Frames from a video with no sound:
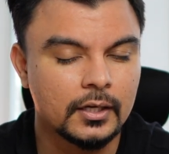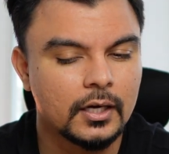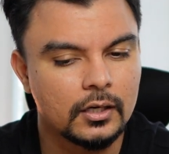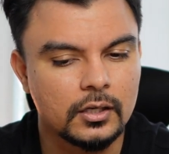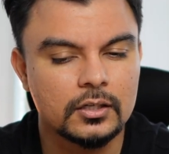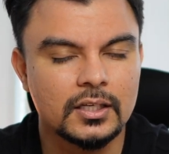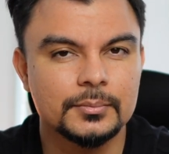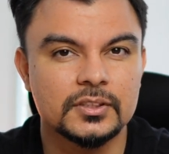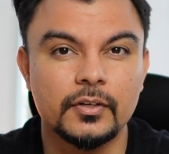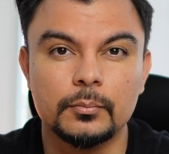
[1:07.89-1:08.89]
A lot of
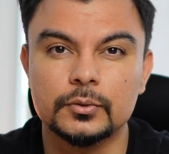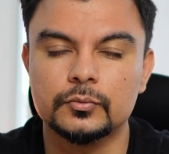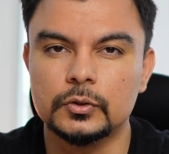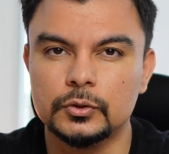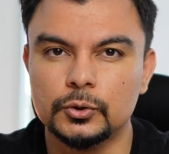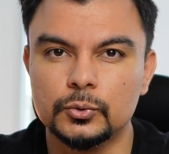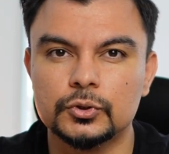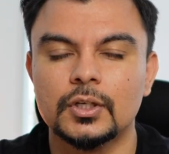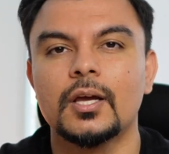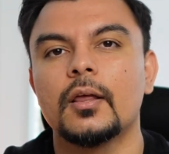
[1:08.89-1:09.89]
times developers will use
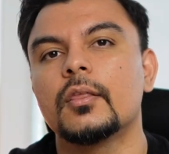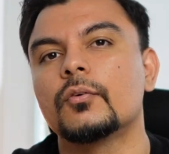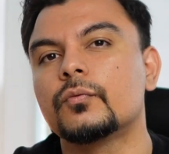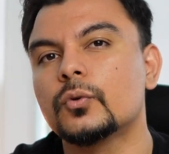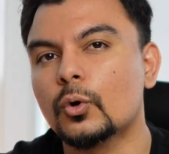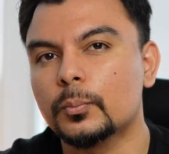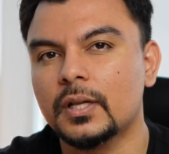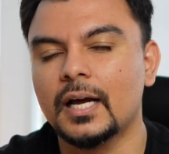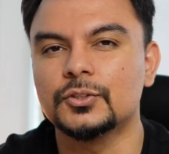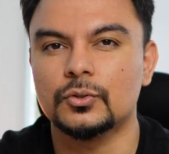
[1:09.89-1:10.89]
the floor
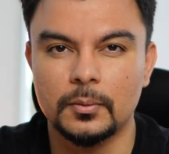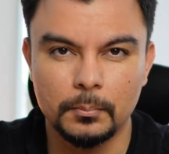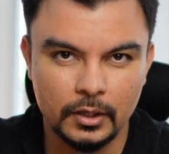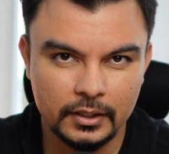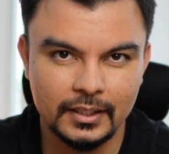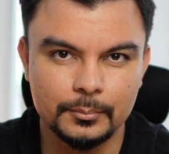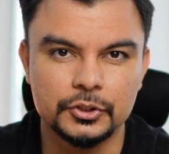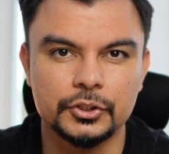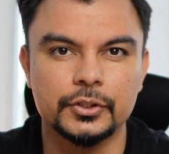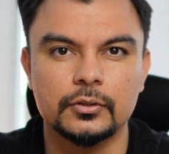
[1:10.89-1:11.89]
plans or the marketing
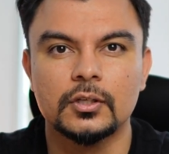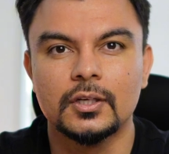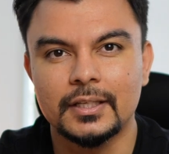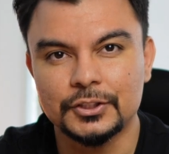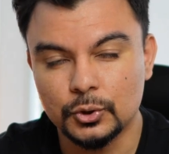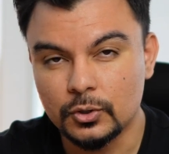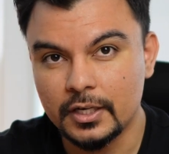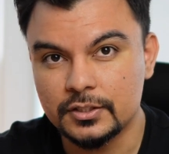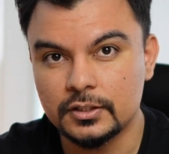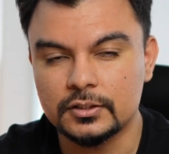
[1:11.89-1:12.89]
material that
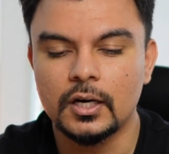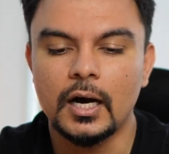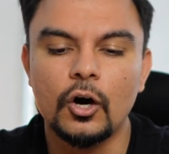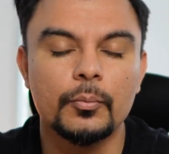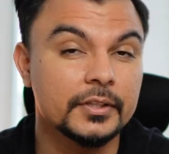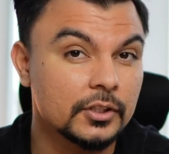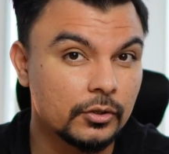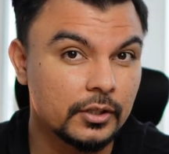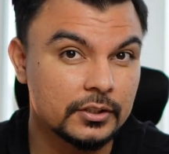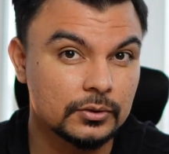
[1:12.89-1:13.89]
showcases how big the
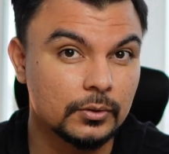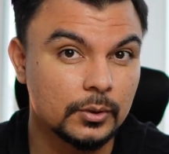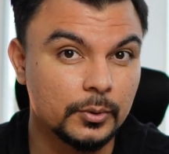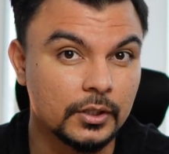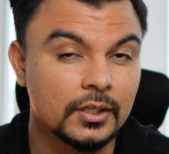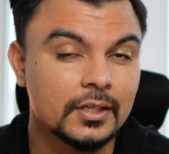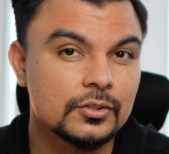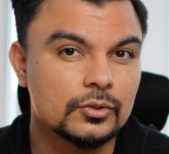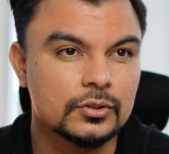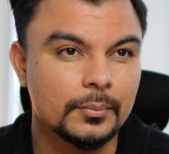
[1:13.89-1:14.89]
unit is going to be.
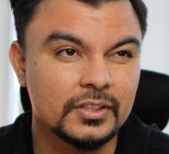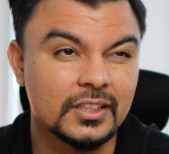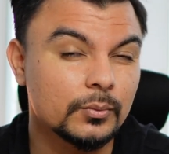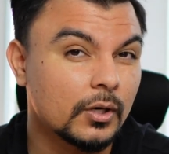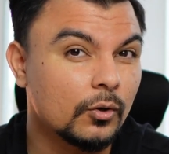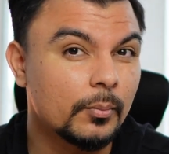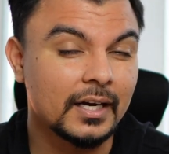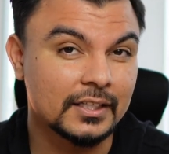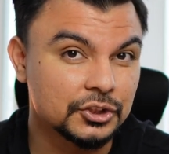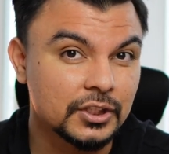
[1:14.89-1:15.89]
So something that you want to go
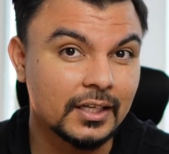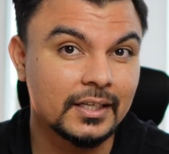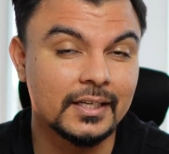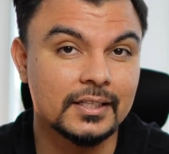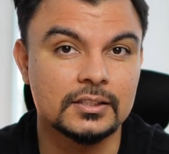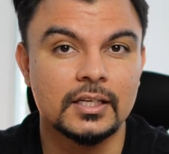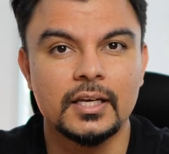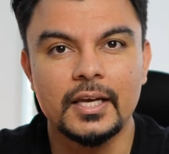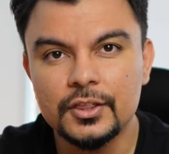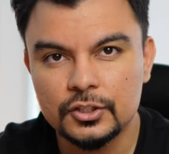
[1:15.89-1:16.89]
back and check is
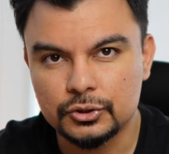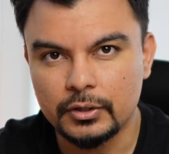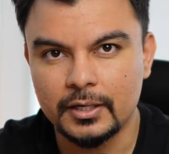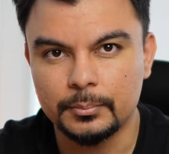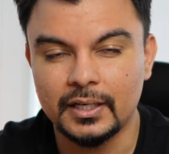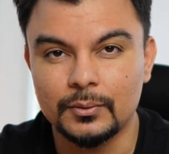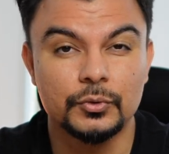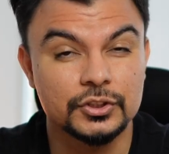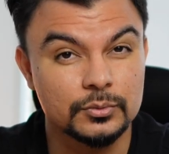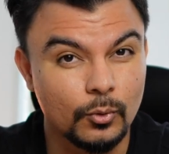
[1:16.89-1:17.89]
in the strata plan,
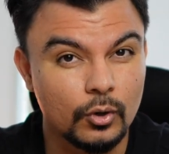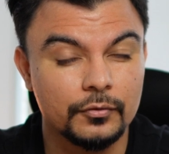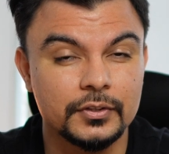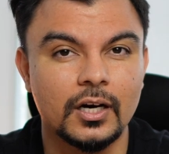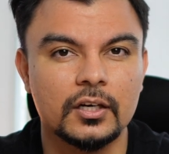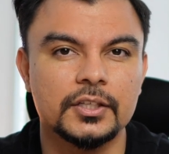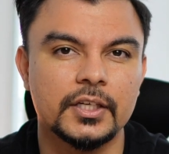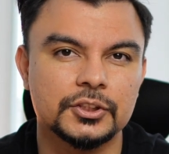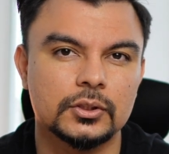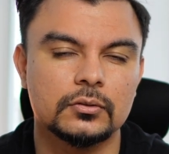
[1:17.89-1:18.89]
which is more of the
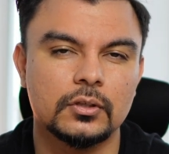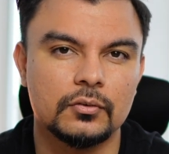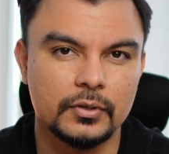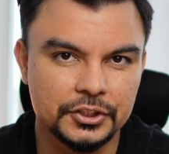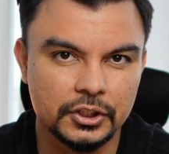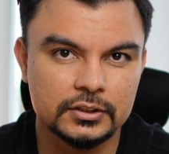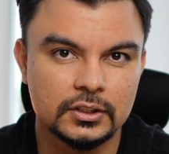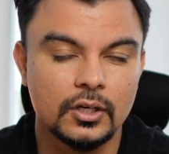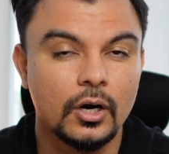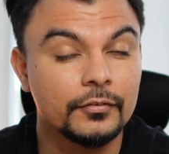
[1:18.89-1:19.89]
architectural renderings
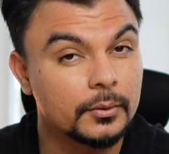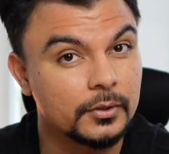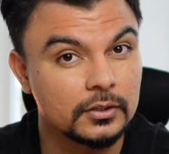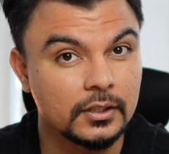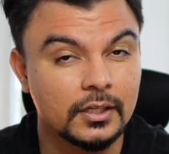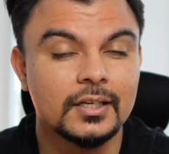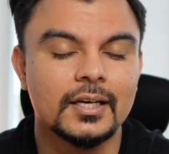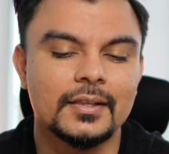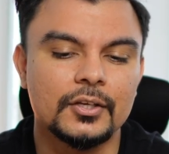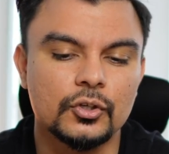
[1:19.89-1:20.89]
of the building,
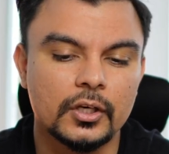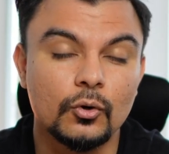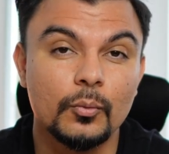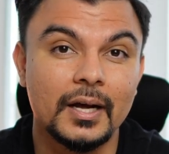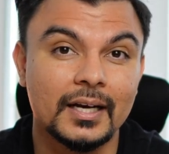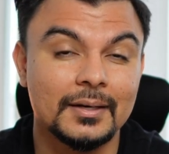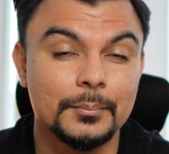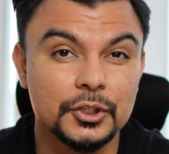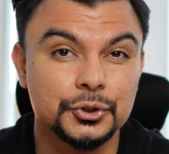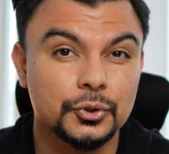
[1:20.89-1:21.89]
that you can go back and
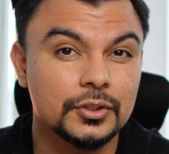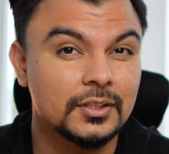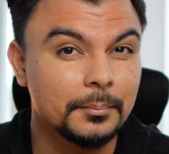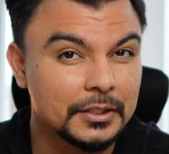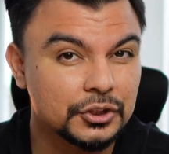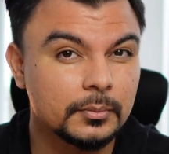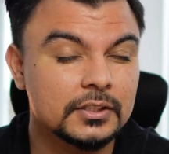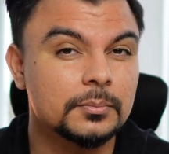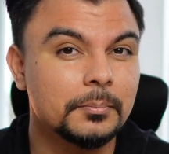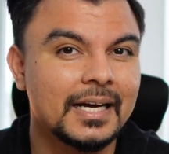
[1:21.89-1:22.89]
make sure that the
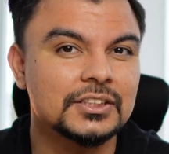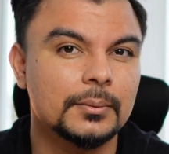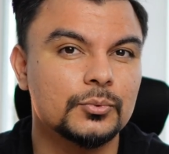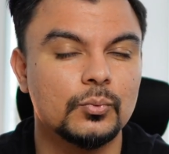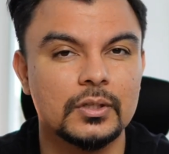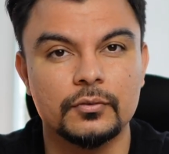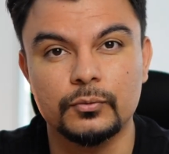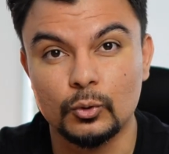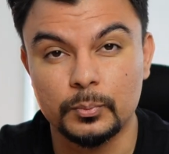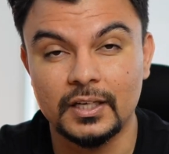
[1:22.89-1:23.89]
measurements match up to what the
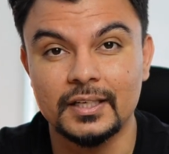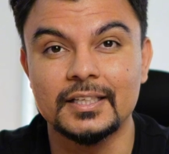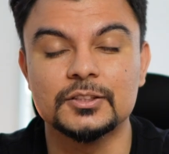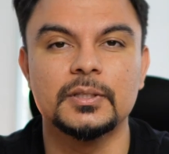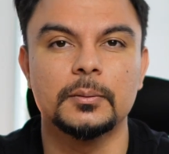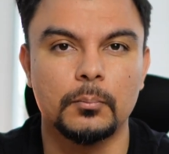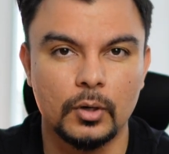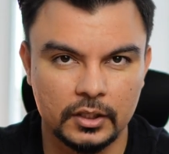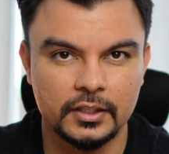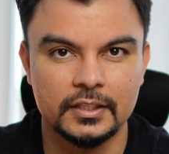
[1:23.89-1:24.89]
floor plan is being
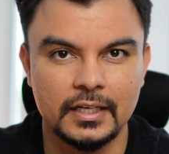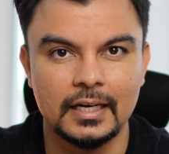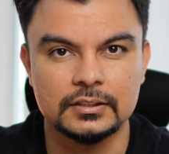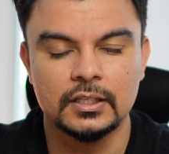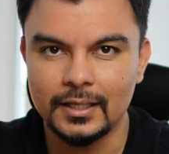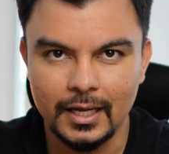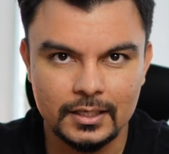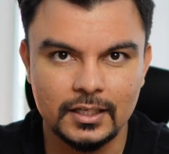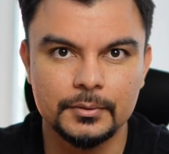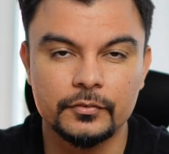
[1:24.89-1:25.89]
marketed as. A lot of
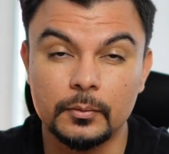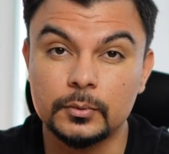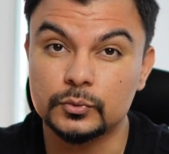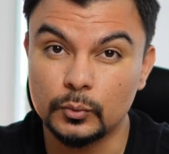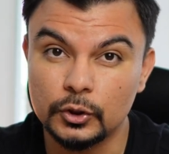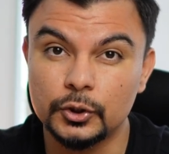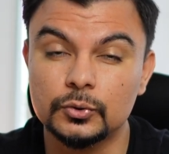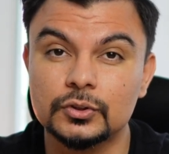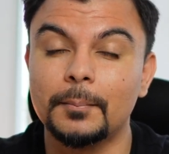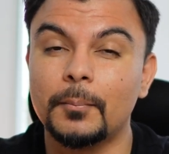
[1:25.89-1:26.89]
time developers will
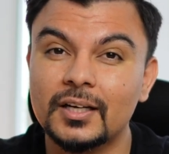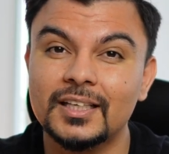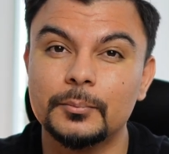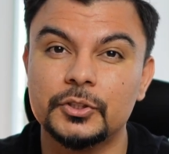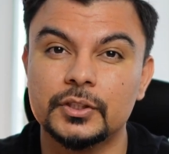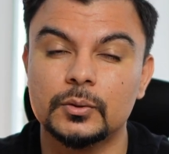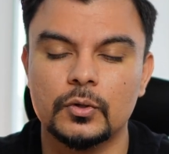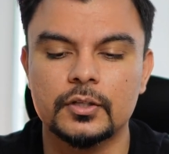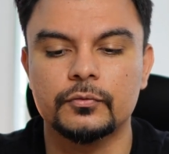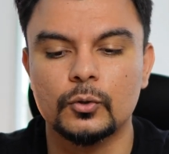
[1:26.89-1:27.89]
use marketing material where
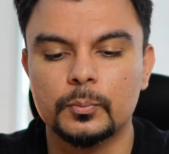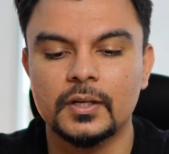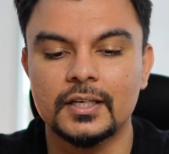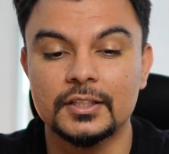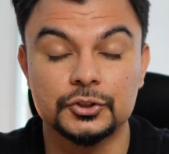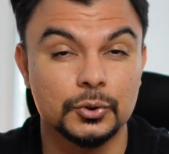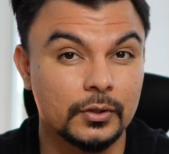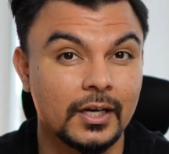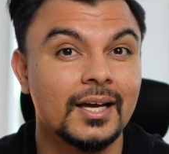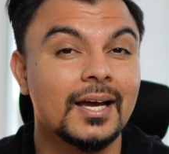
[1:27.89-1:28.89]
the floor plan is
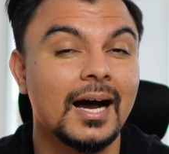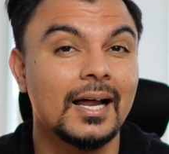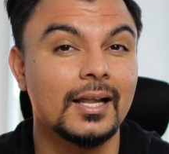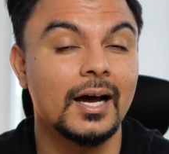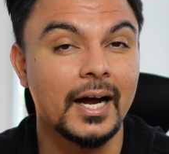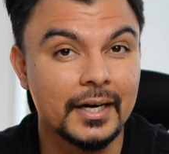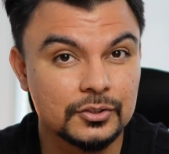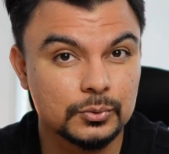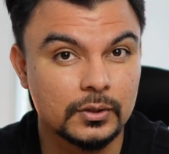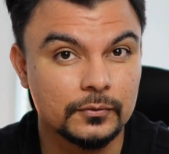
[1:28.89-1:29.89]
showing a higher
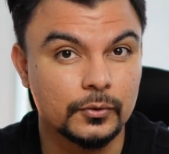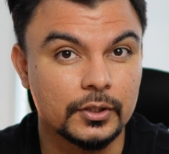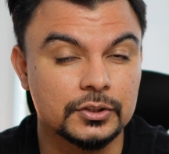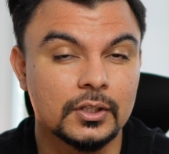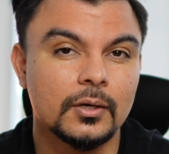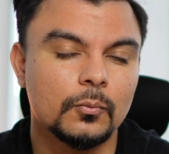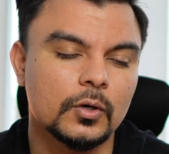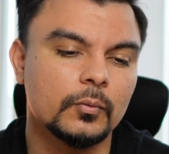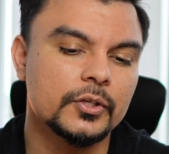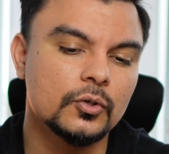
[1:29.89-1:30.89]
square footage, where
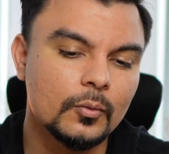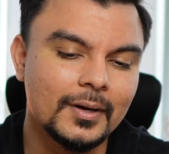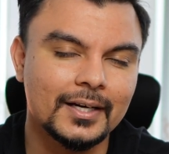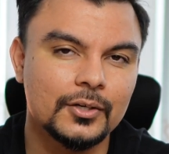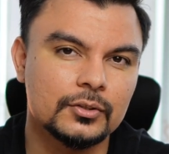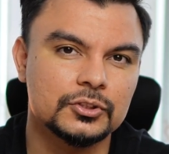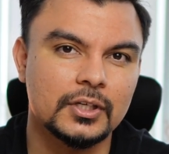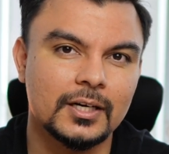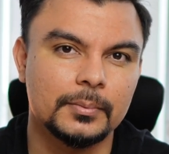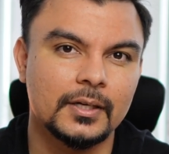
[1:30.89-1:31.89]
when you go back into the
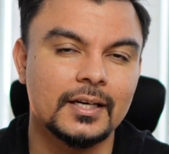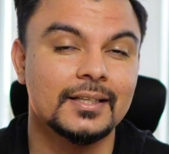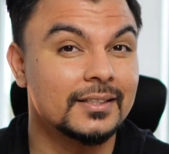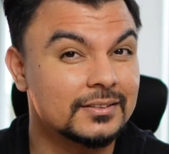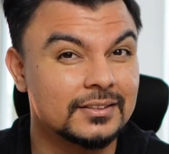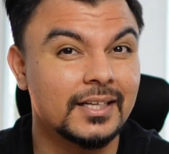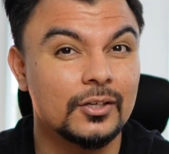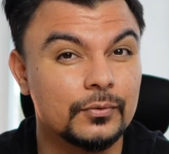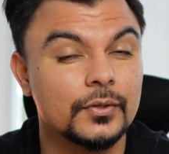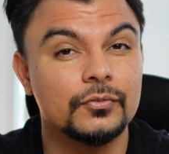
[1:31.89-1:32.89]
strata plan, there's a 10
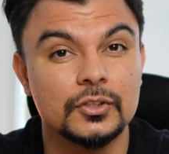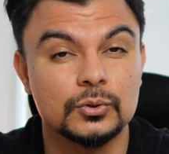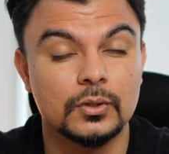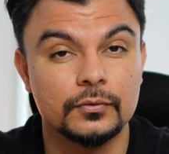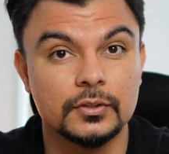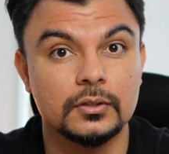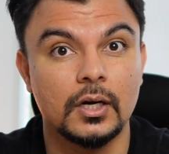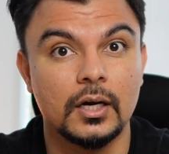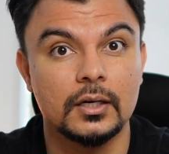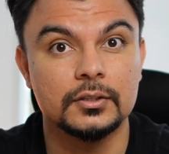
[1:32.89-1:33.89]
to 15 square foot
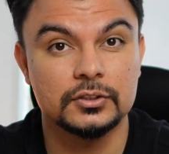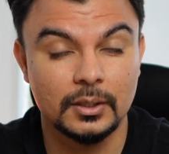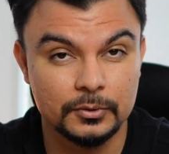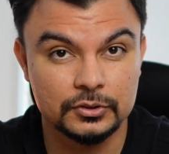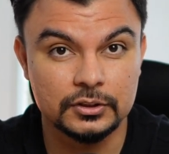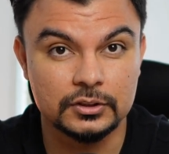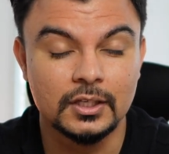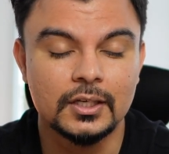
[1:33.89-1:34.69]
discrepancies.